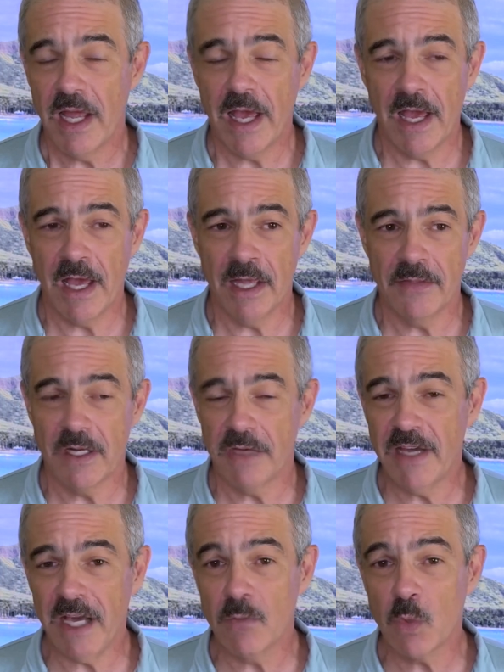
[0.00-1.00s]
and that
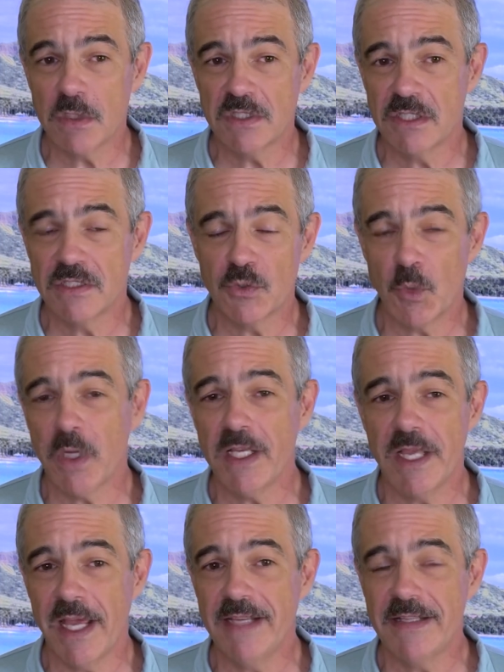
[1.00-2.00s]
I've had one since
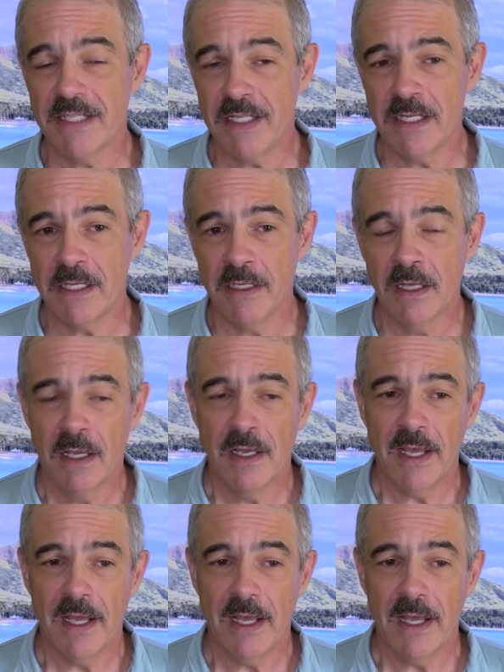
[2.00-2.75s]
2018.